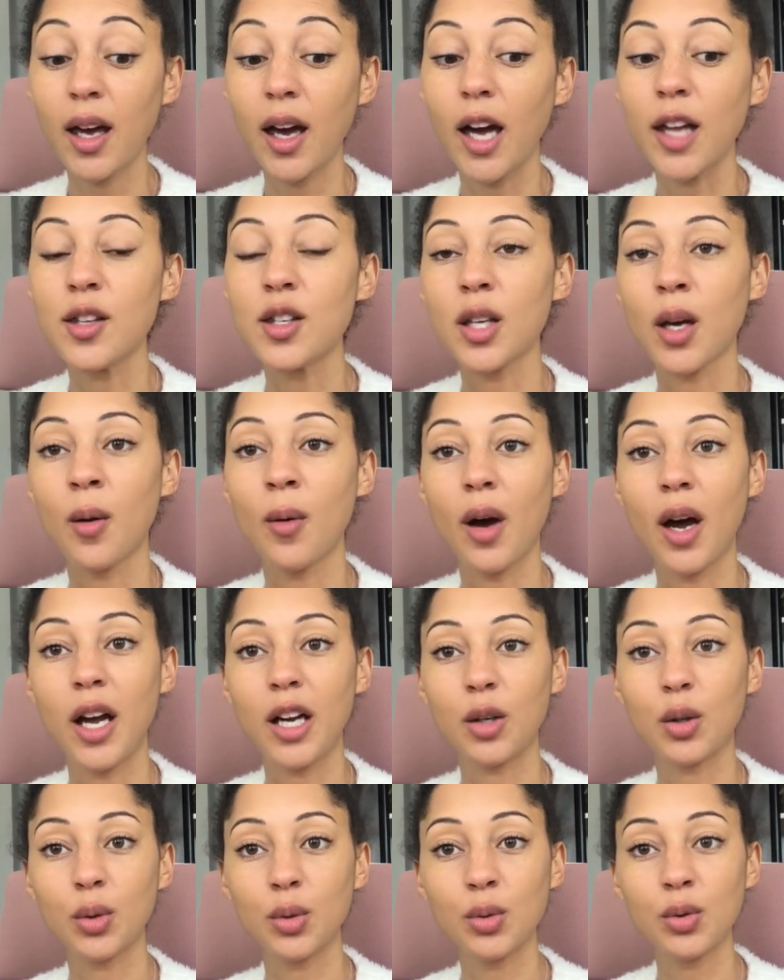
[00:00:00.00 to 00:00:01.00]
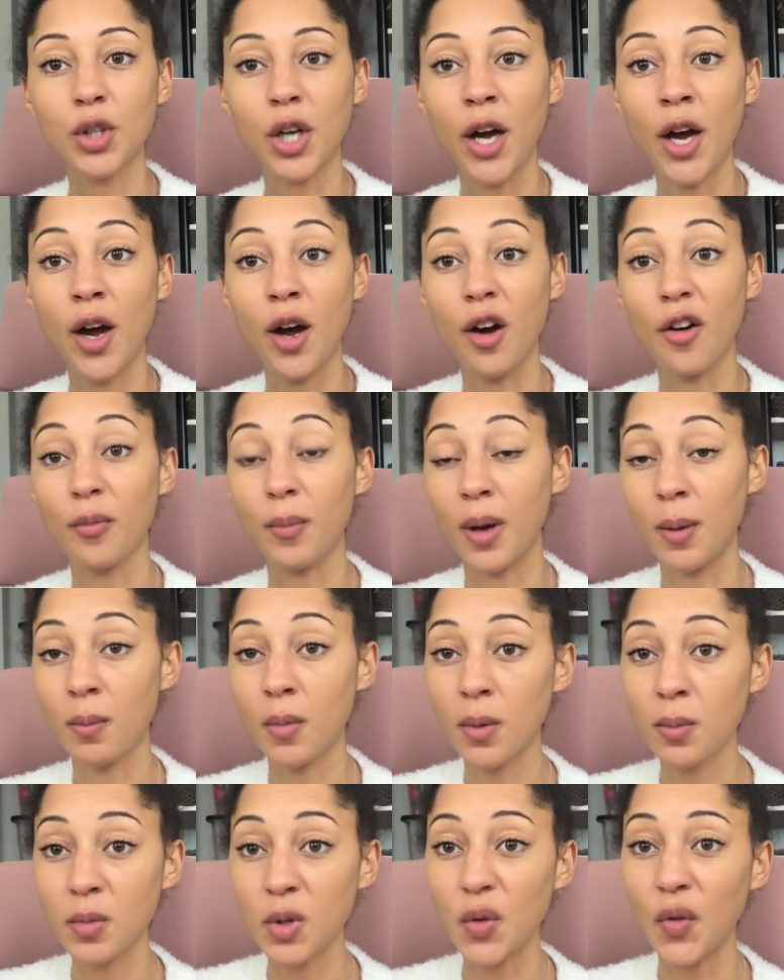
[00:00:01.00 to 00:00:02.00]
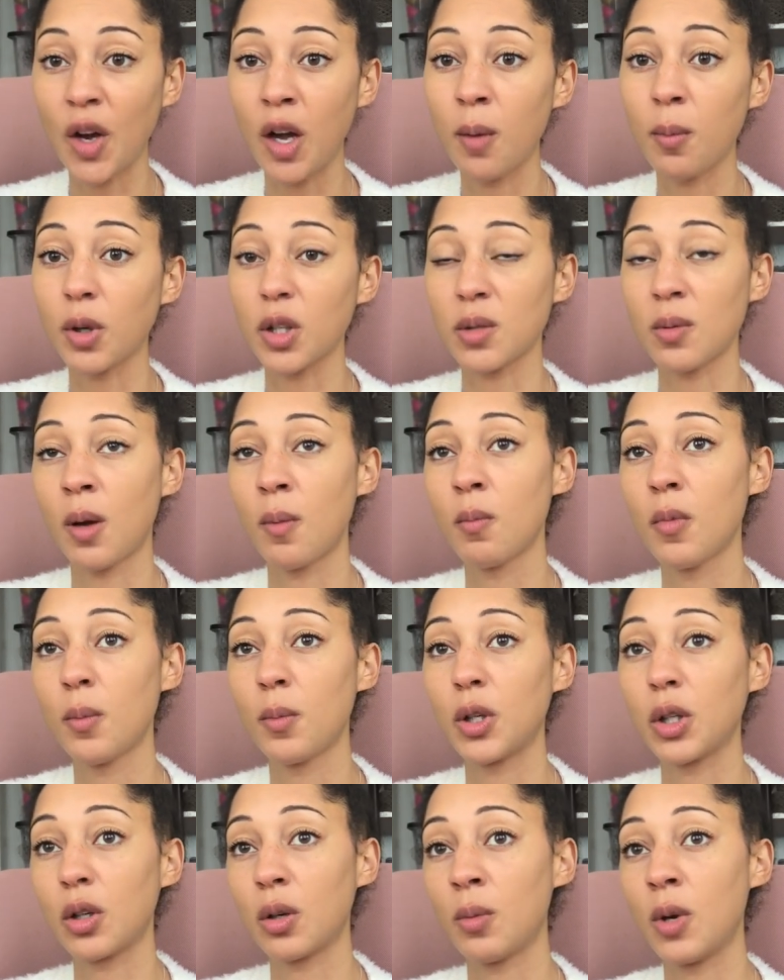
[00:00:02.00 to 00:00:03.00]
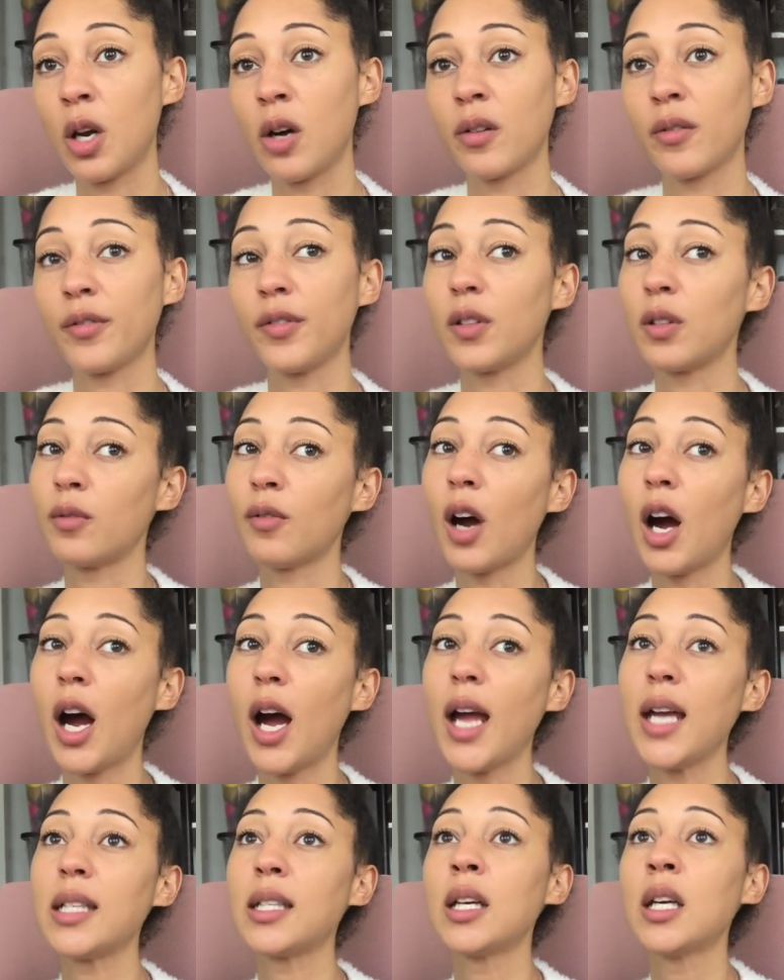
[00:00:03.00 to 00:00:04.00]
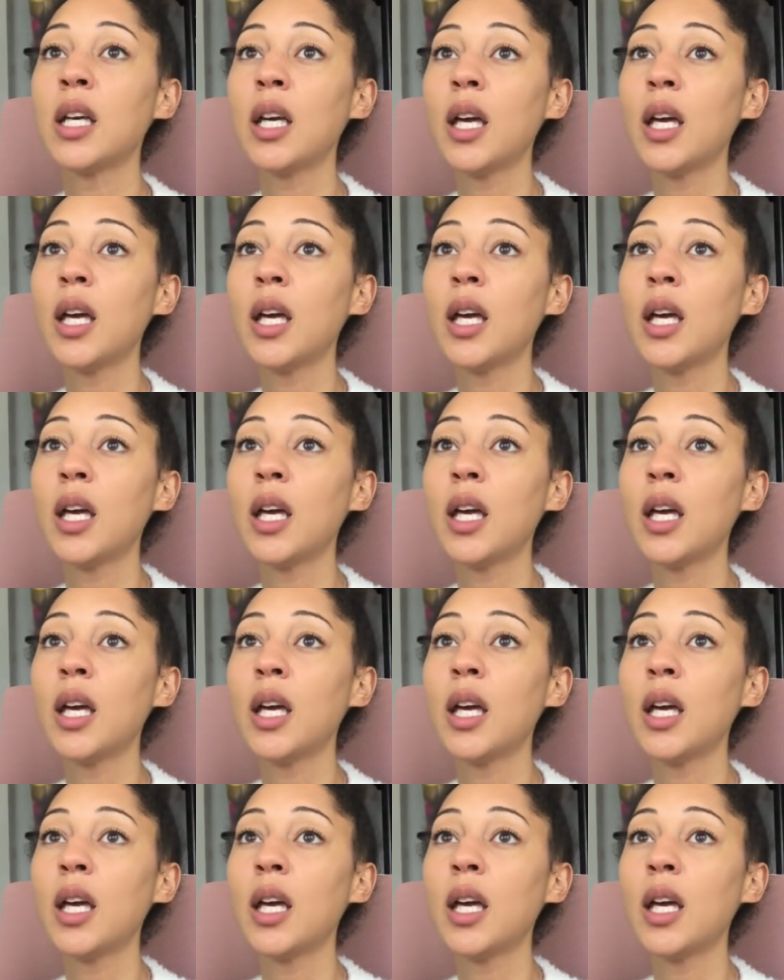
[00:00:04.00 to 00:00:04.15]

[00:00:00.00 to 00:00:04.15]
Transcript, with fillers: and so I called her off my mum's phone because my mum had come along for the ride.